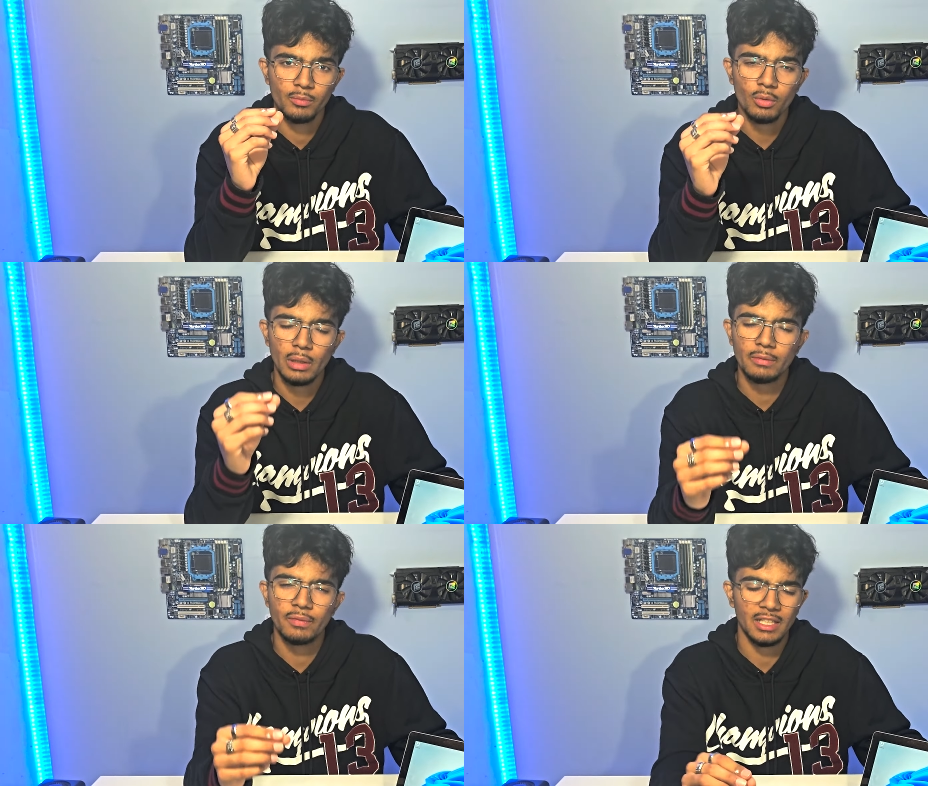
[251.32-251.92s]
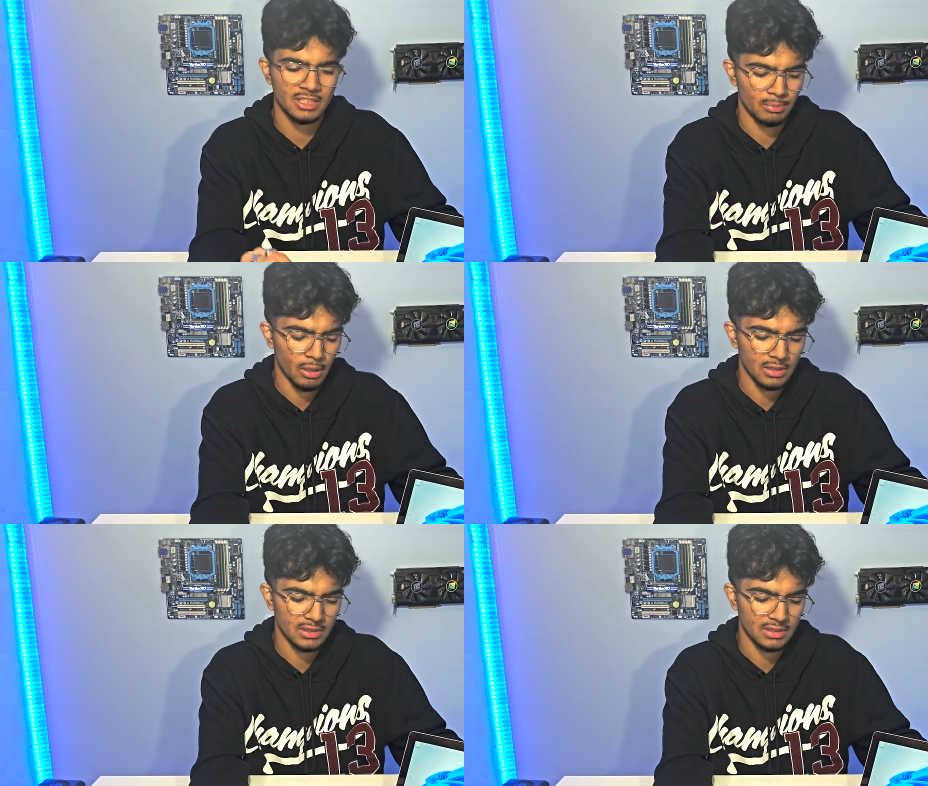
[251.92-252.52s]
way faster
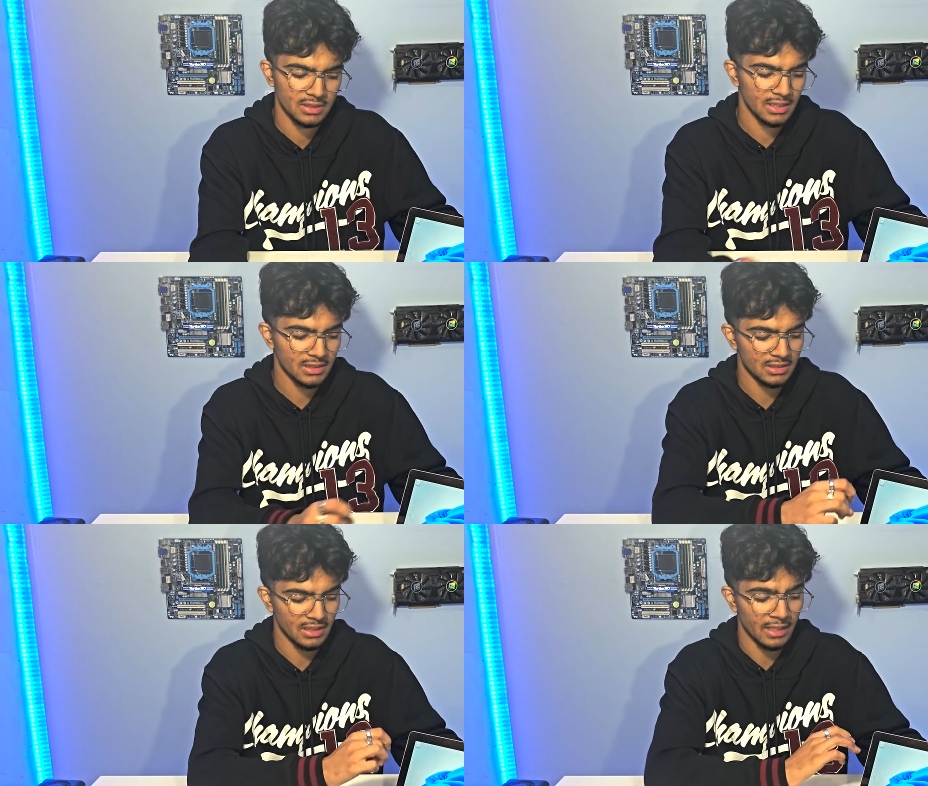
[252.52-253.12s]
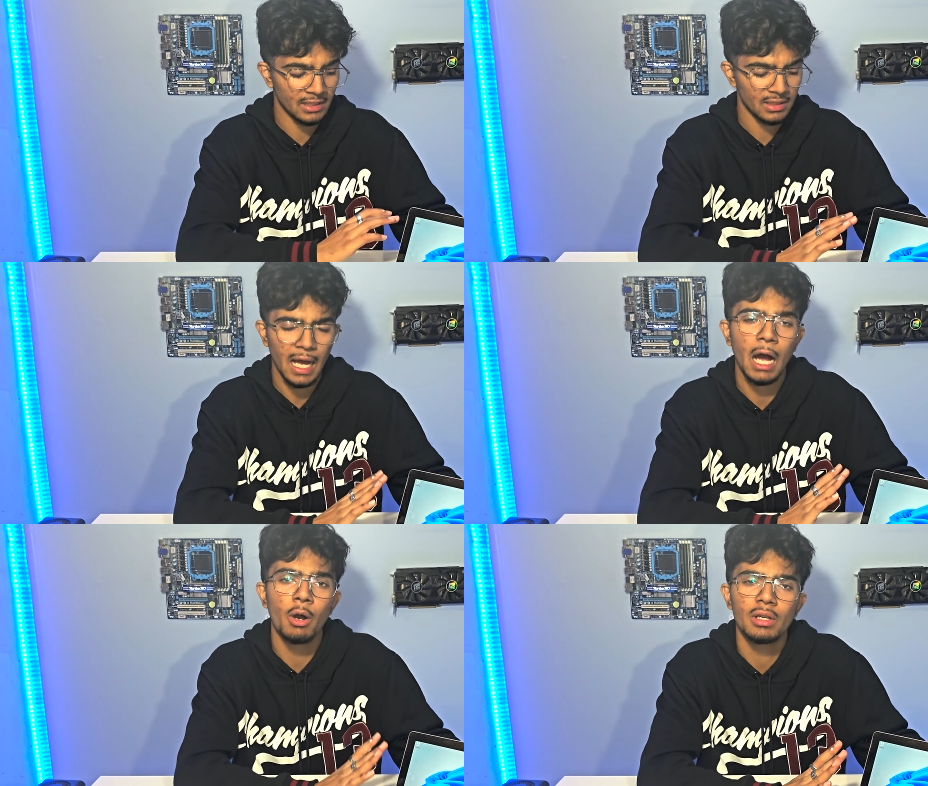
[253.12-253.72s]
processors. This is like
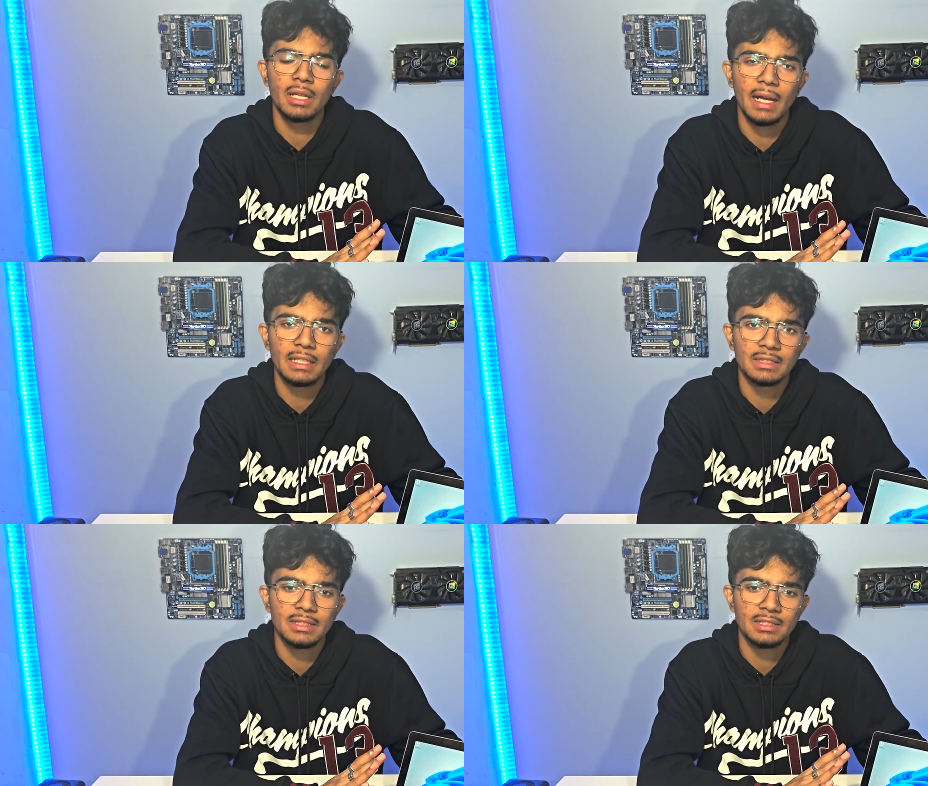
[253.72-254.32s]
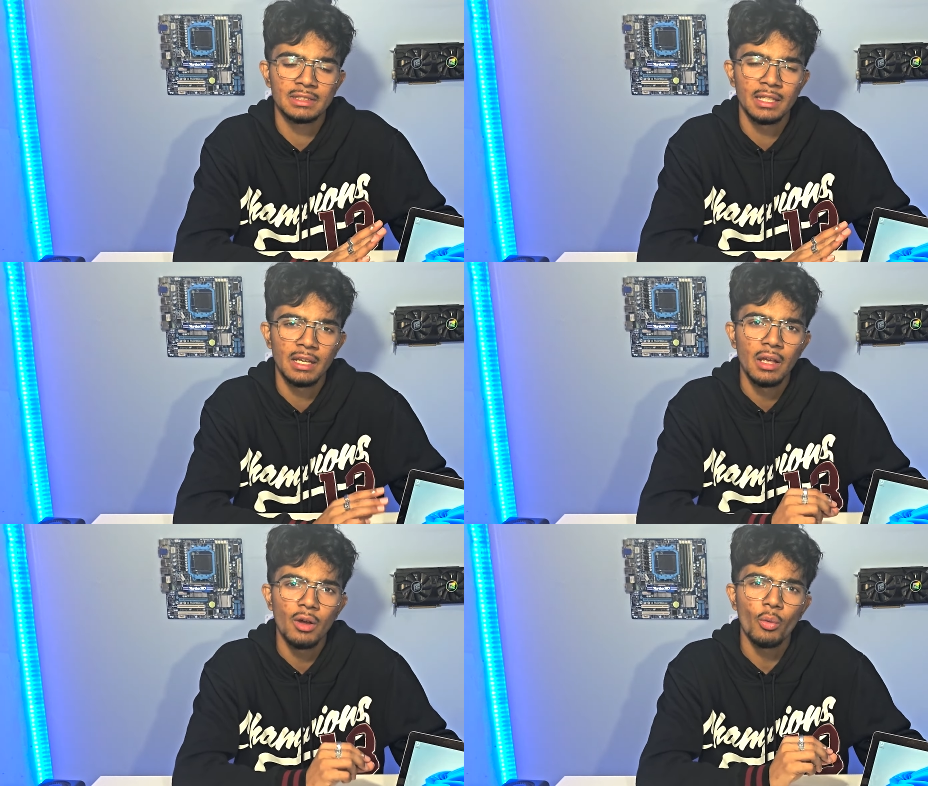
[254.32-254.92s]
outclassed. This is
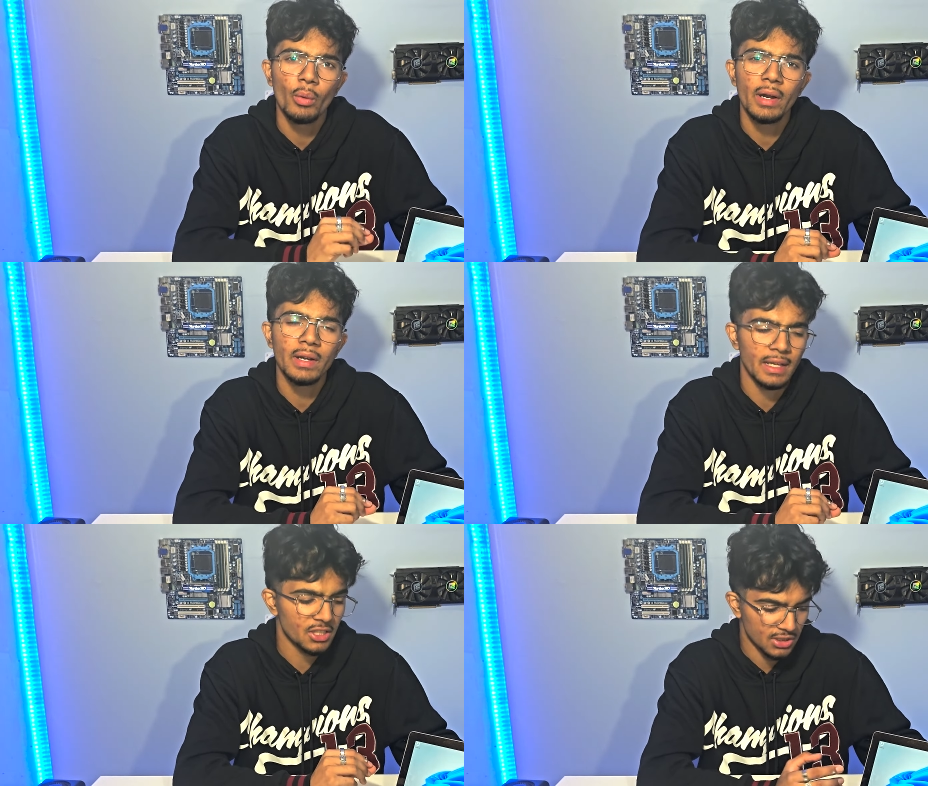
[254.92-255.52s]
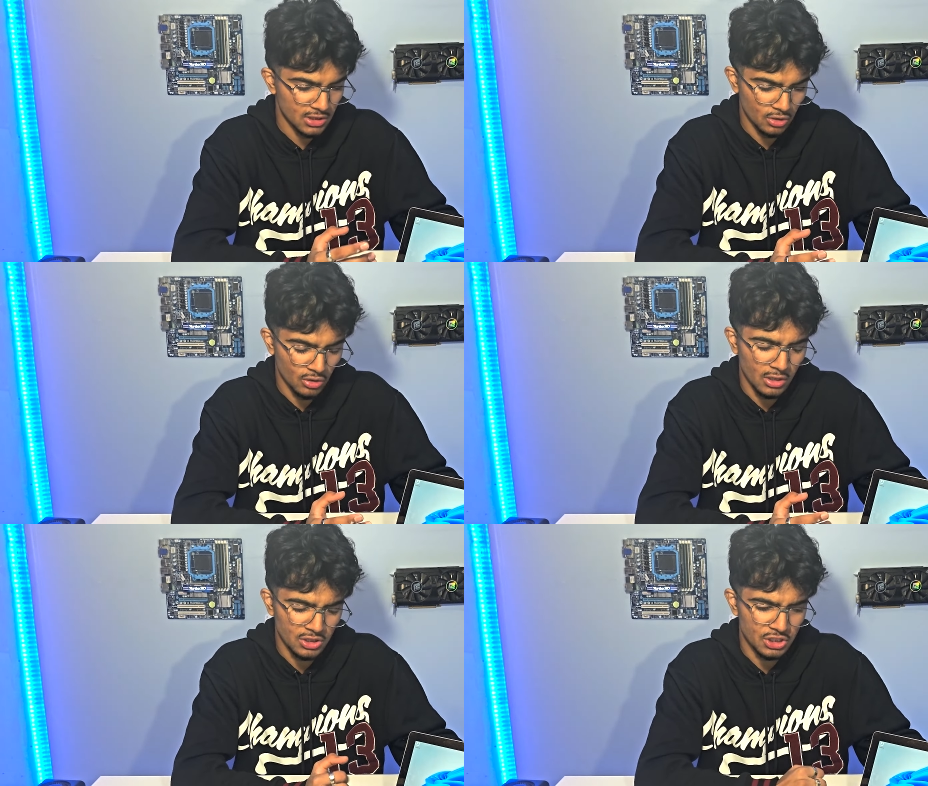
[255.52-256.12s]
very ancient
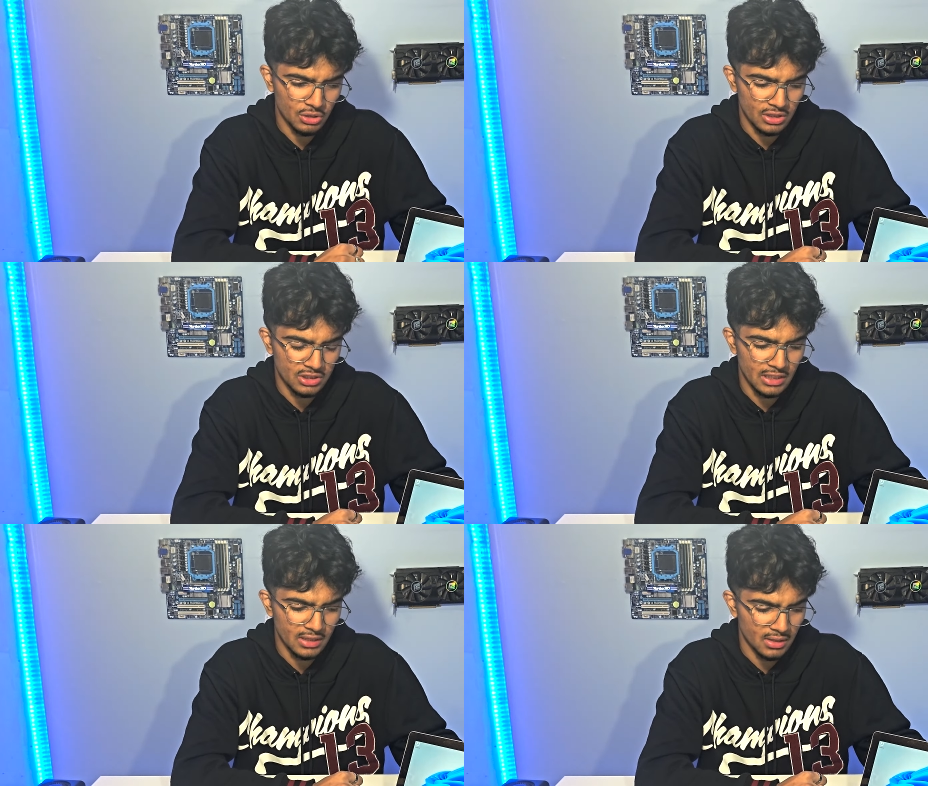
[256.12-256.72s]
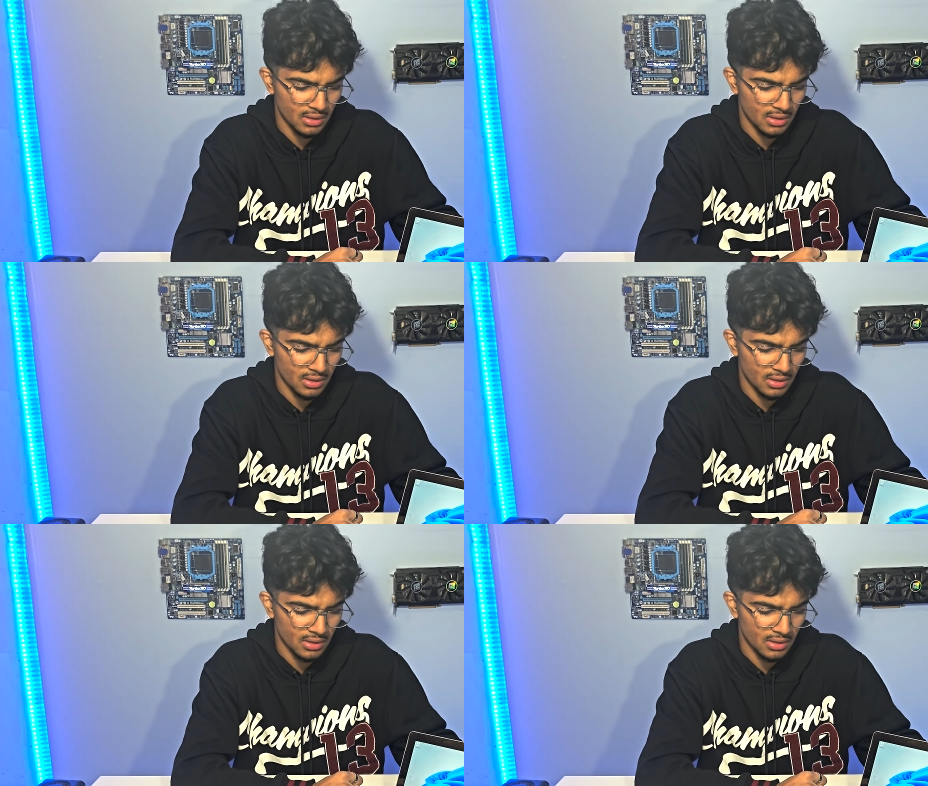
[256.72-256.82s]
technology, you could say.